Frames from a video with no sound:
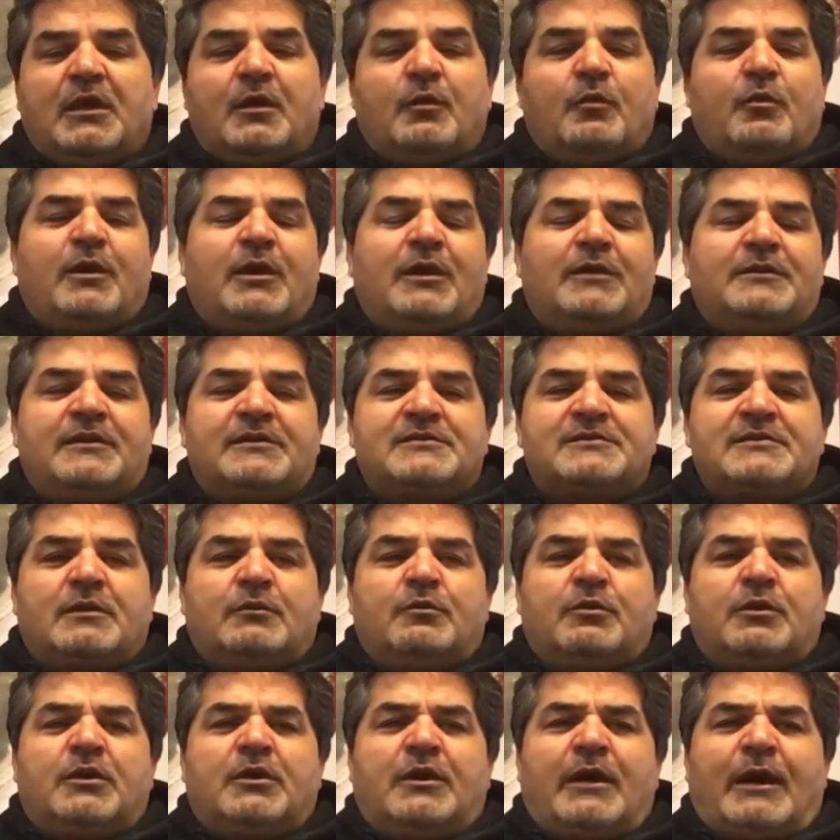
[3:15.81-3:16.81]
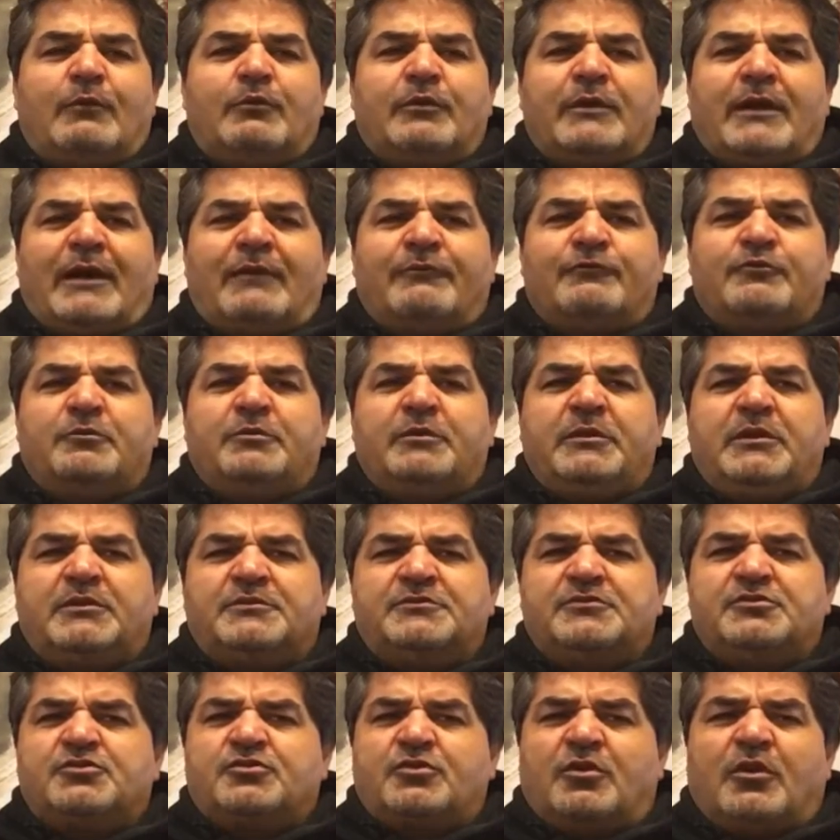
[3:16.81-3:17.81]
Well, they say, well, I would have to be a
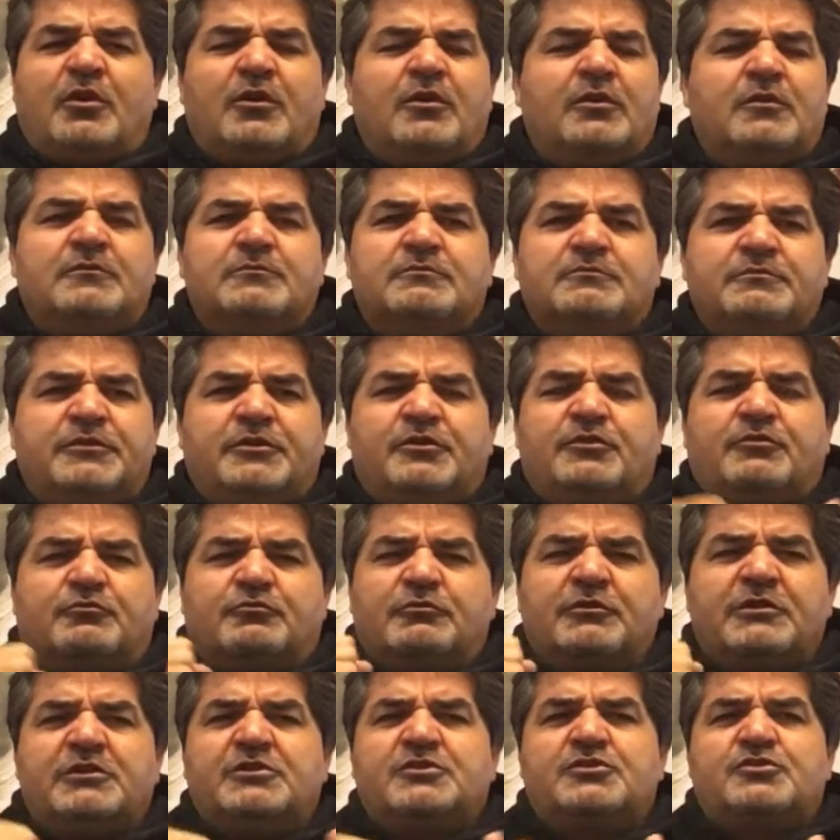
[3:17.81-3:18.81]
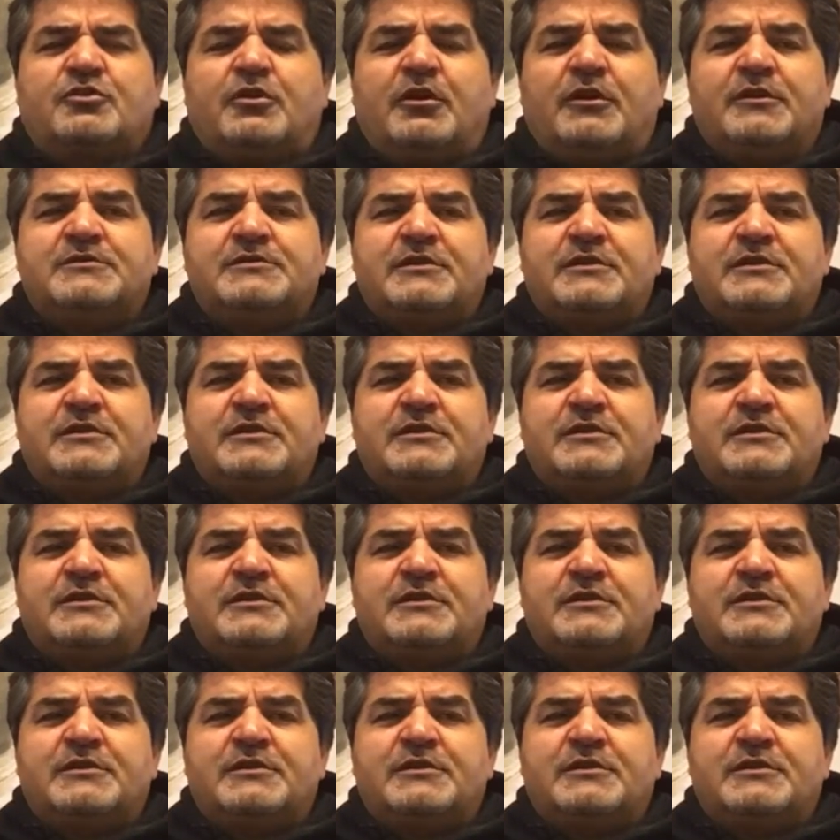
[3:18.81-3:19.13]
strong, really strong.